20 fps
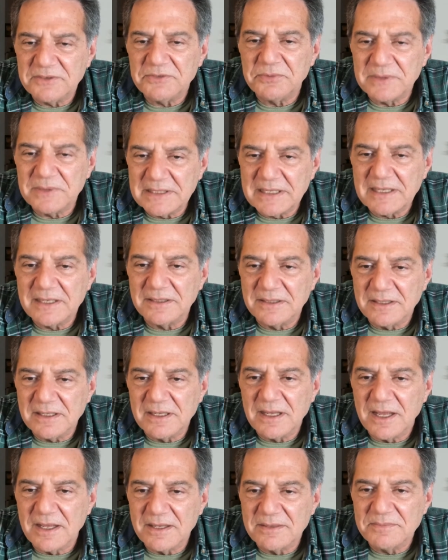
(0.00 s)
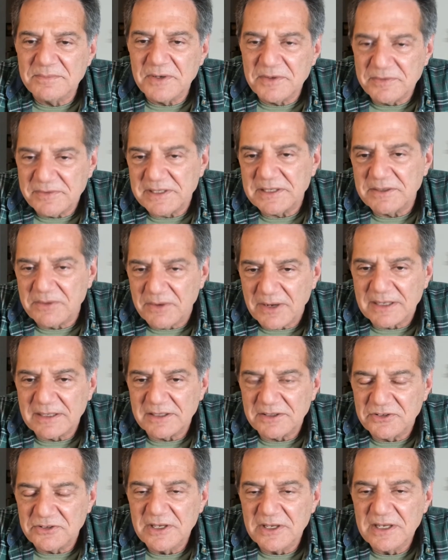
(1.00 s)
within movie
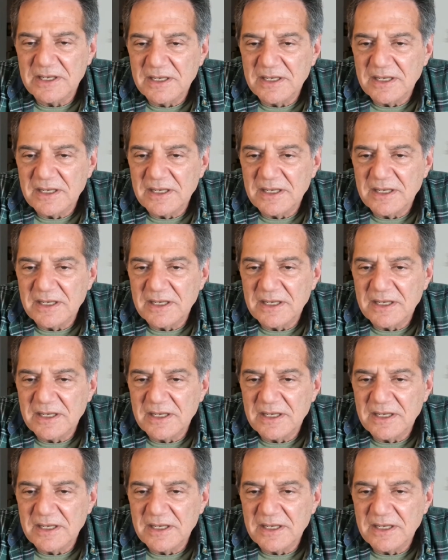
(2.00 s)
credits,